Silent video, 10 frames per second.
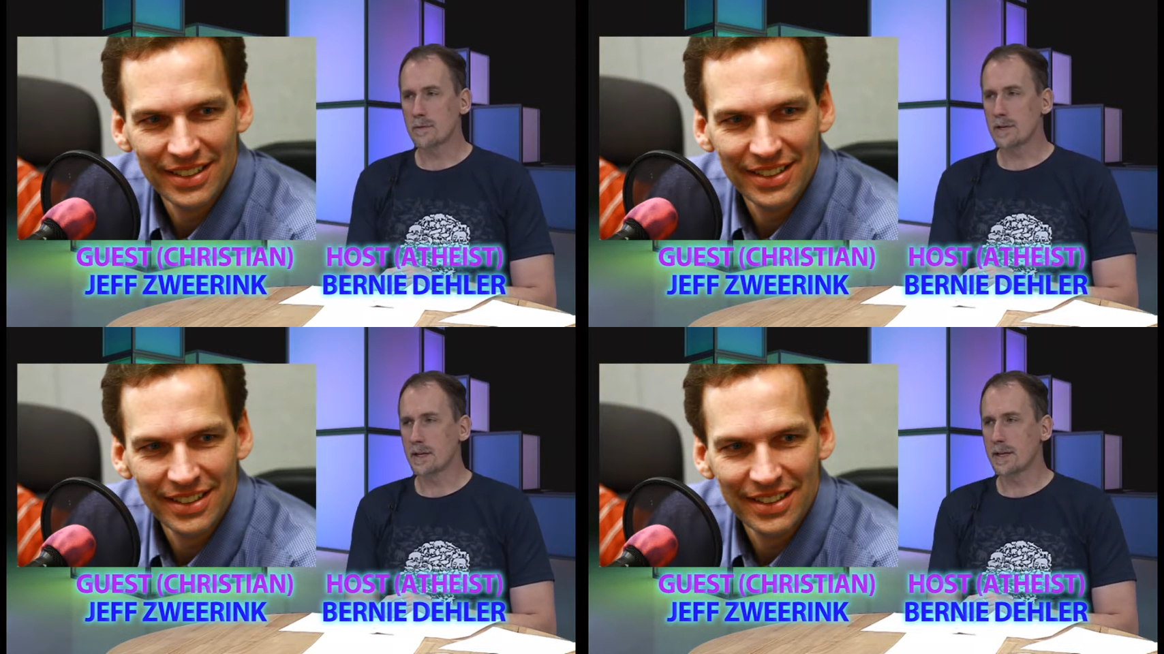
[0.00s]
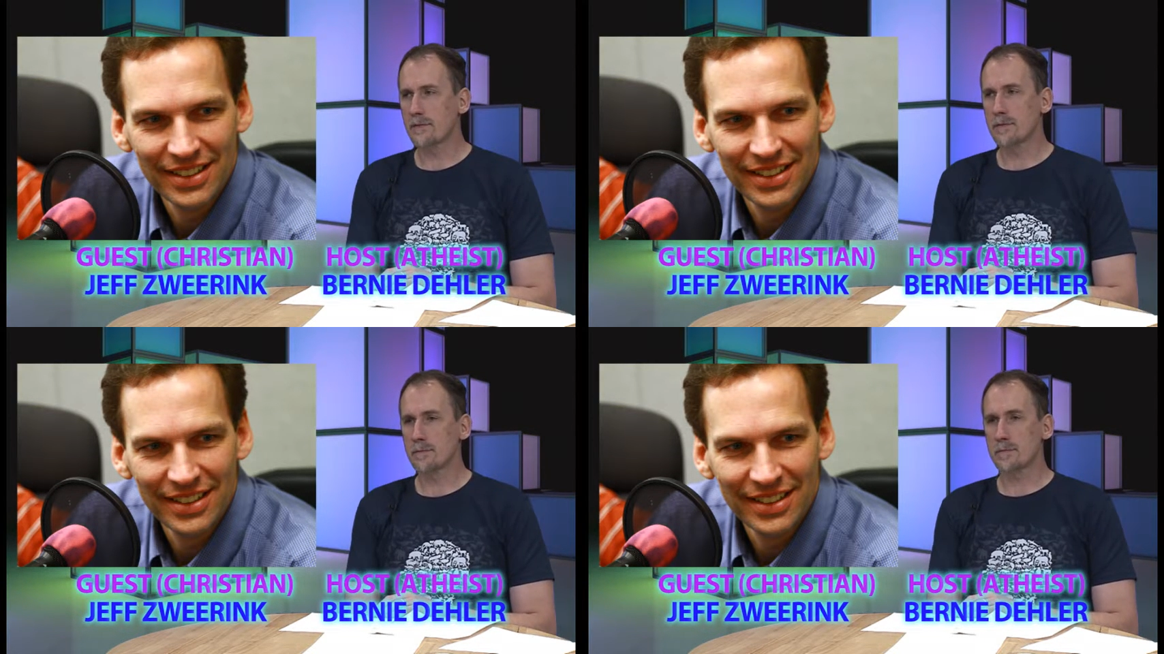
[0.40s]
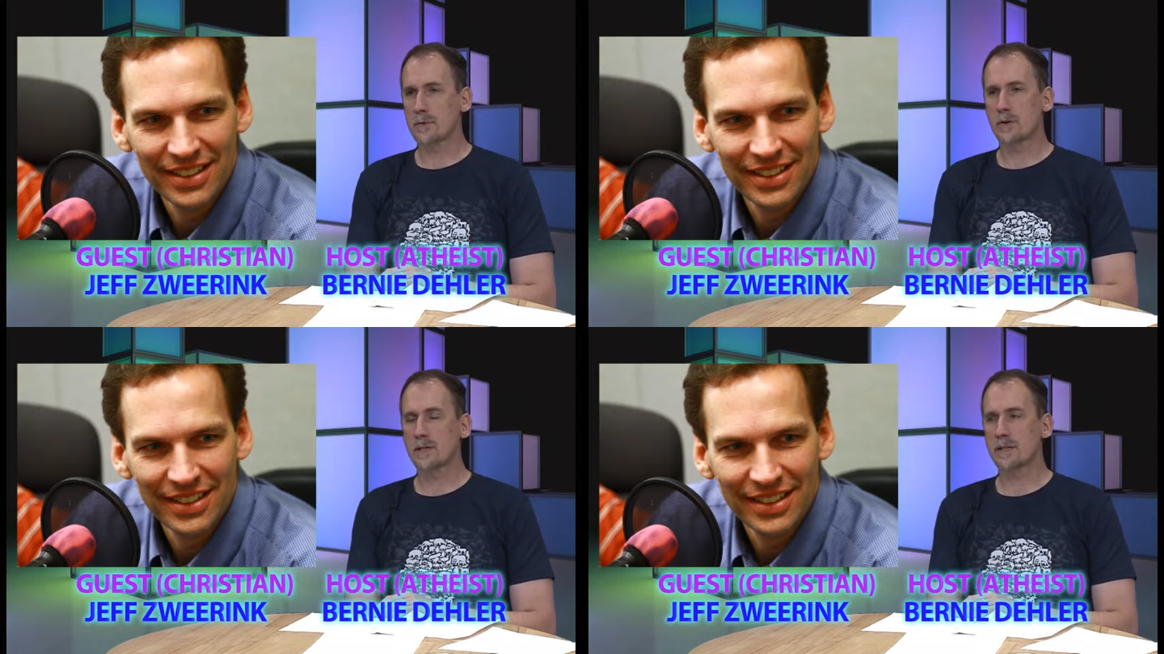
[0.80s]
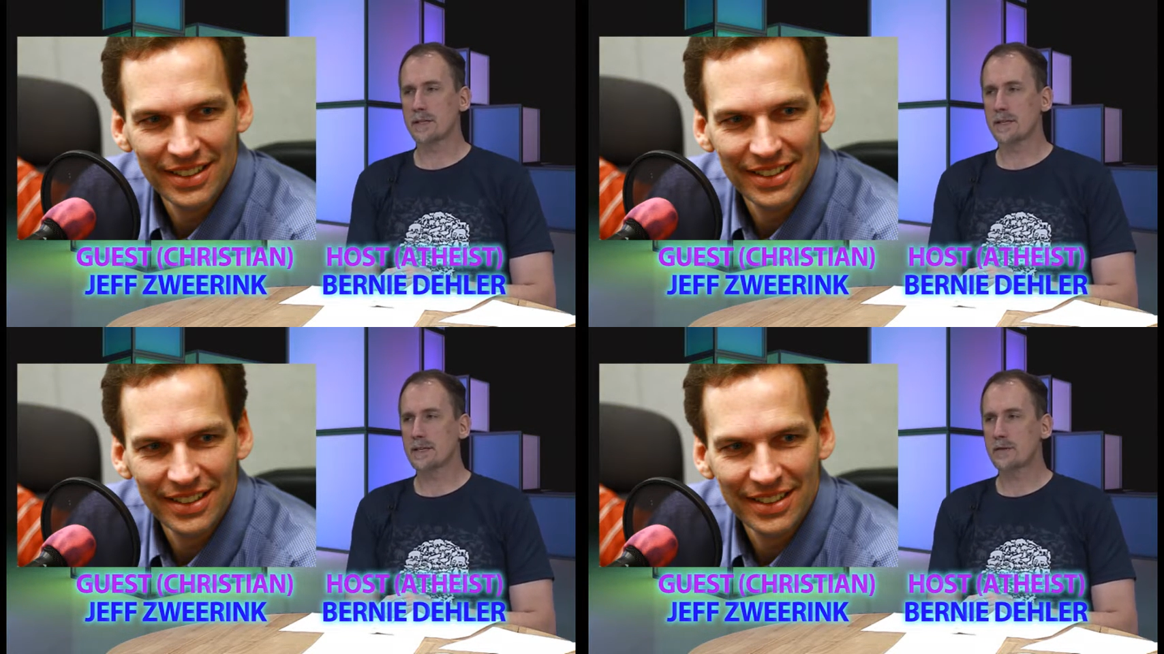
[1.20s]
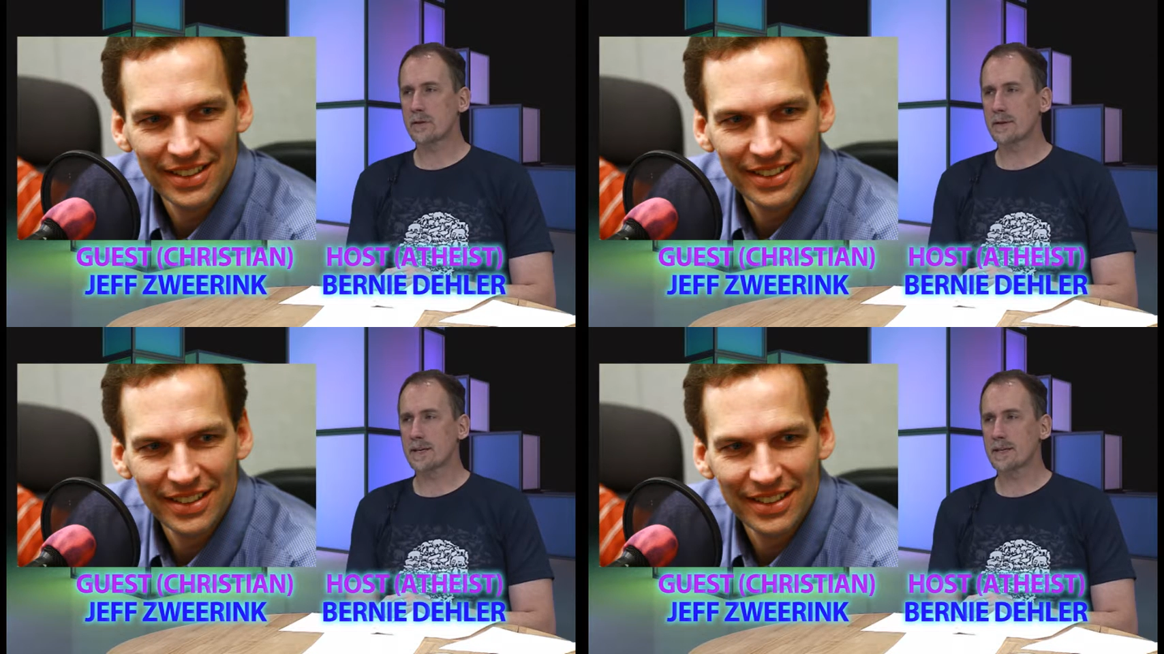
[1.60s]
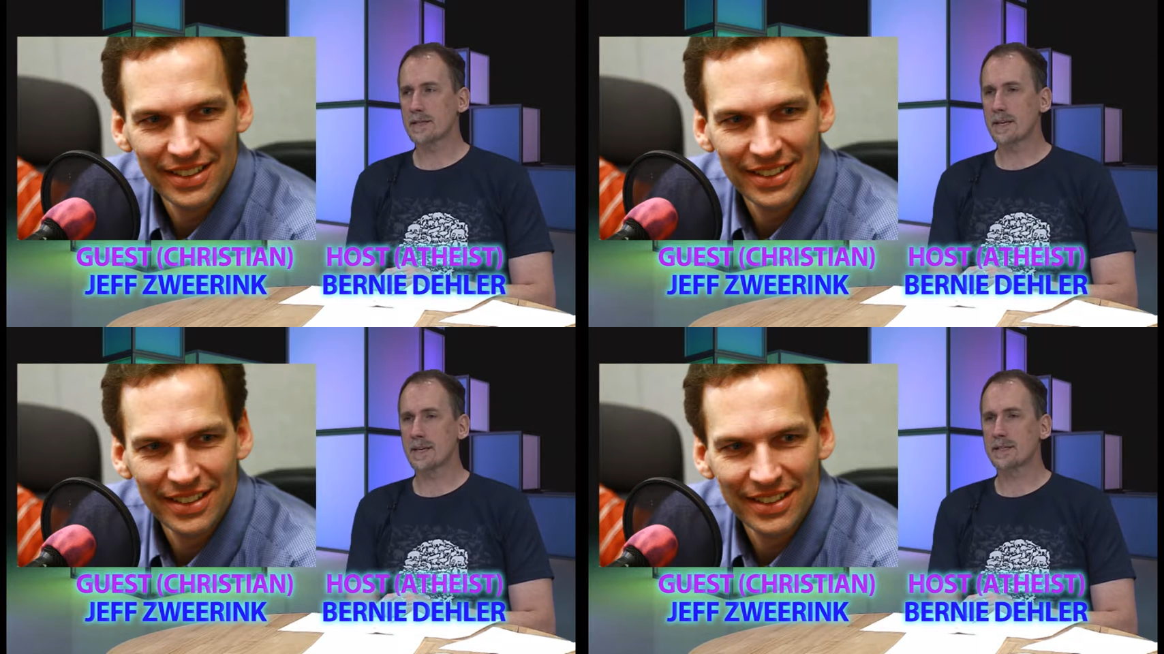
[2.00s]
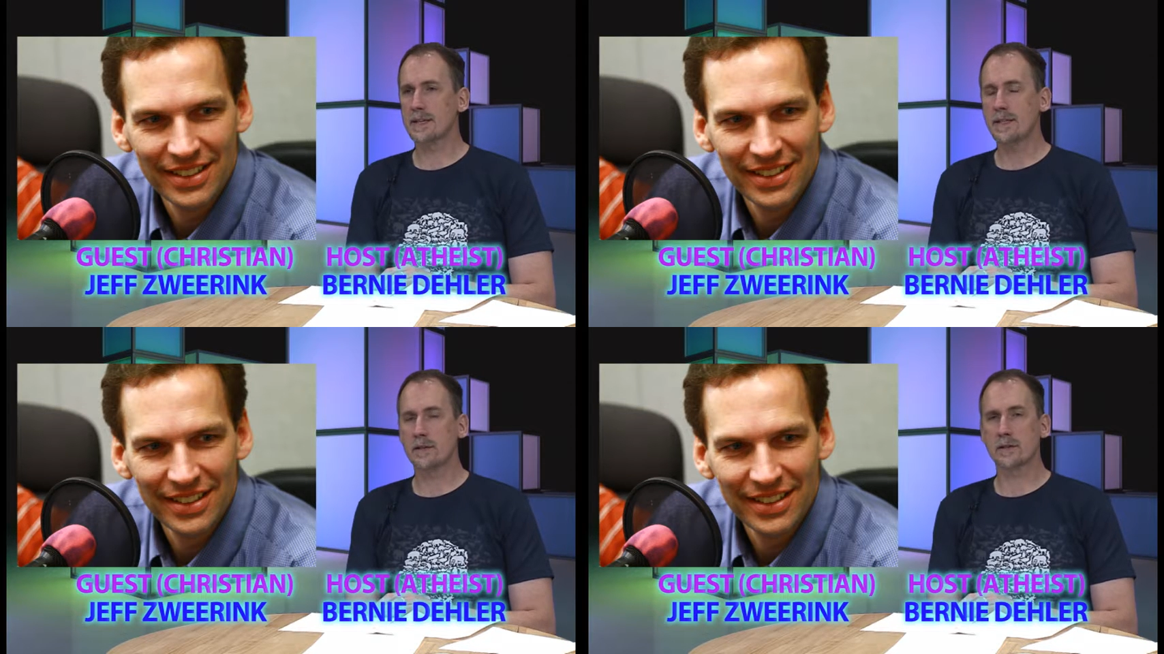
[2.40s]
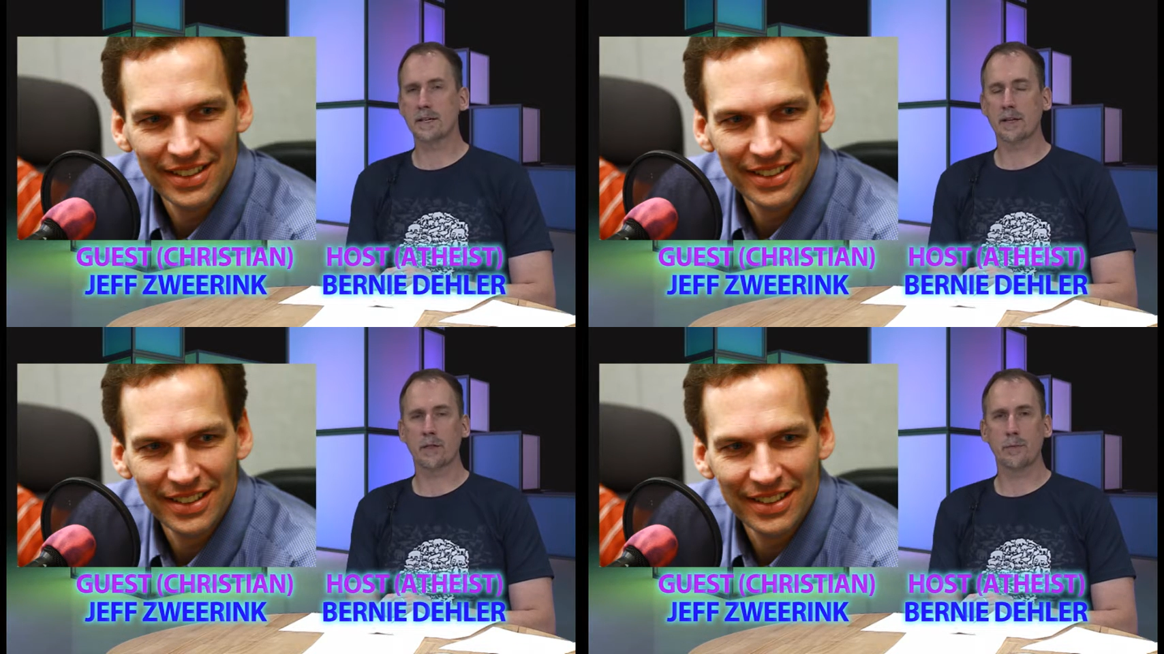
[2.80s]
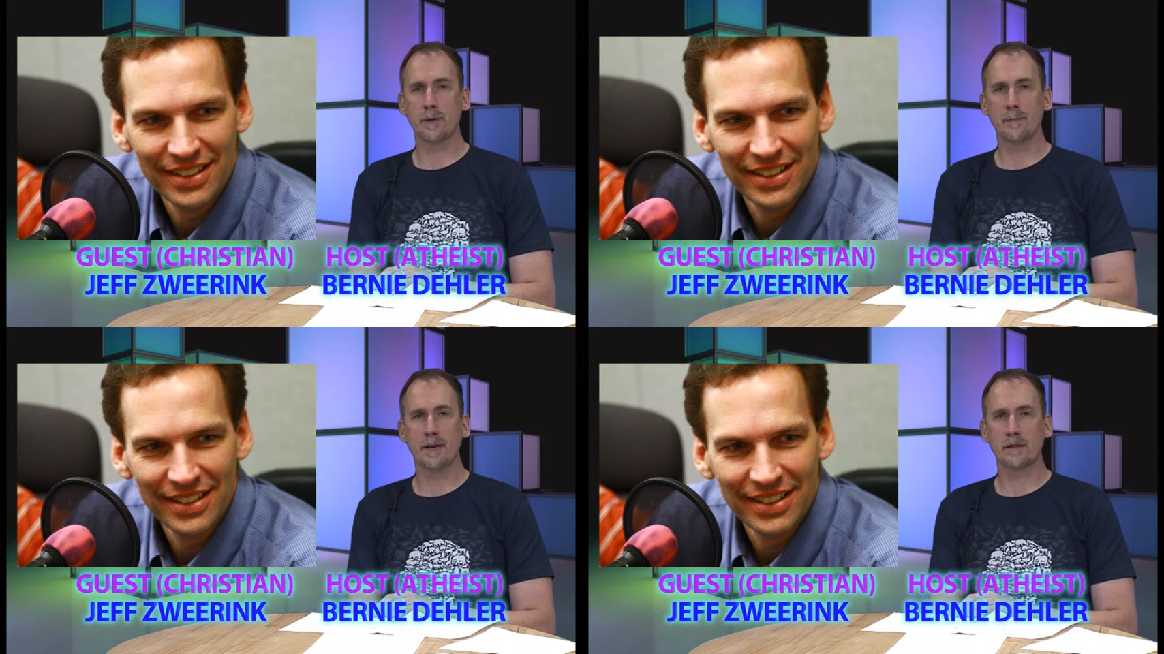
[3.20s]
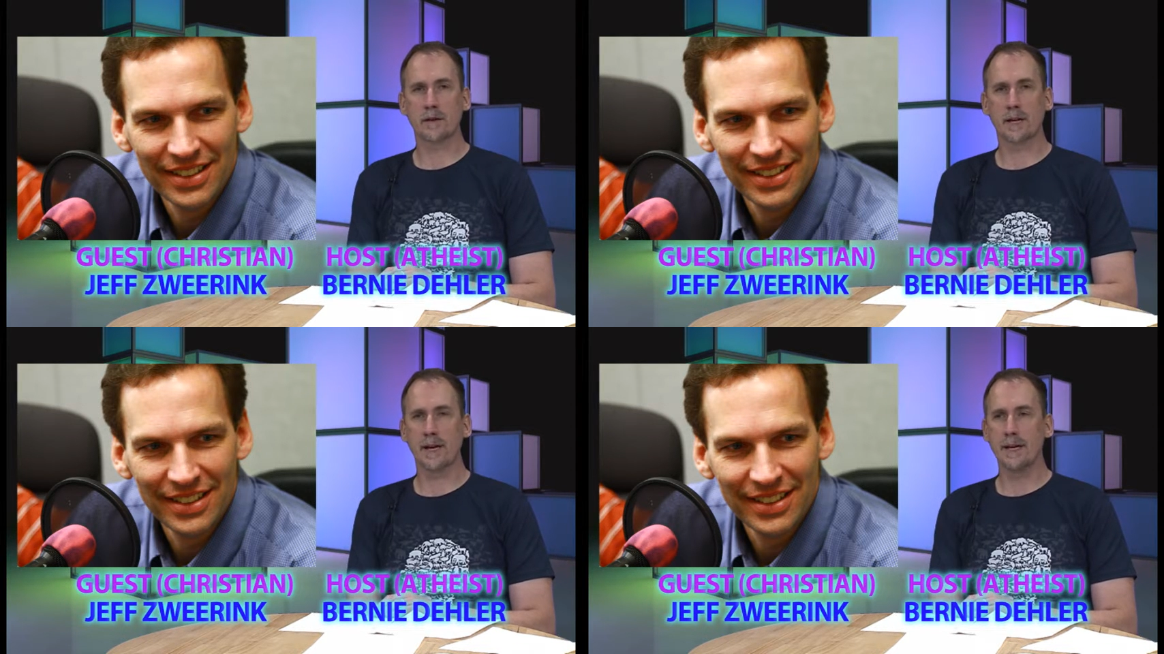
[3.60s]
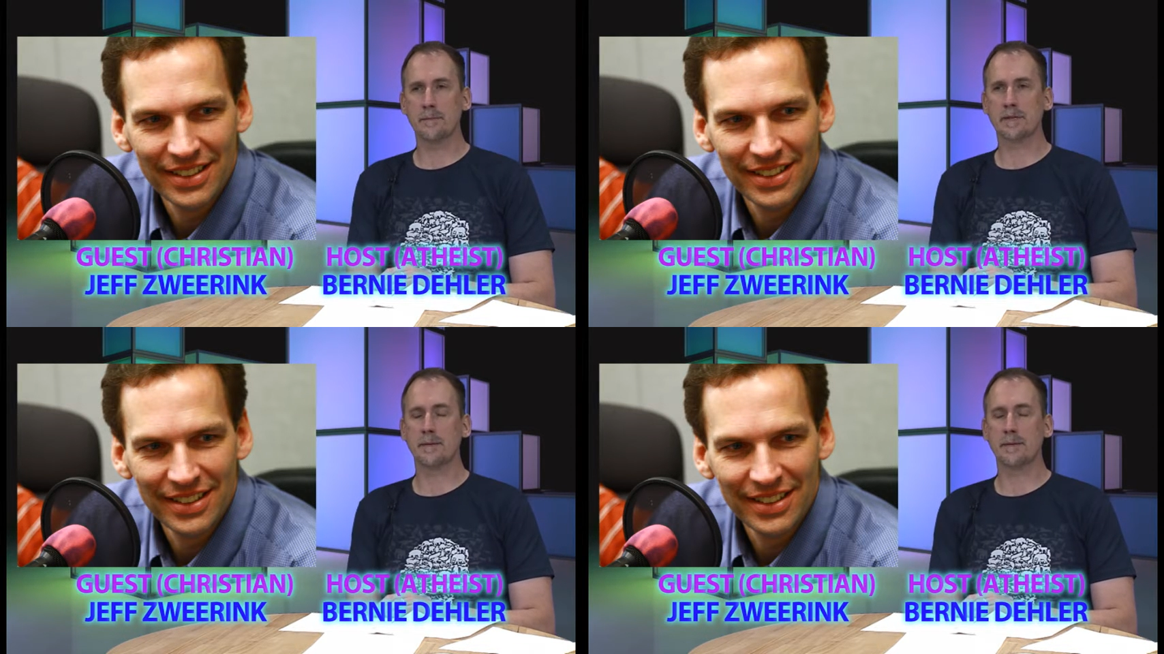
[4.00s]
Speaker 1: you get from Christian history because like I said, there's like three major camps.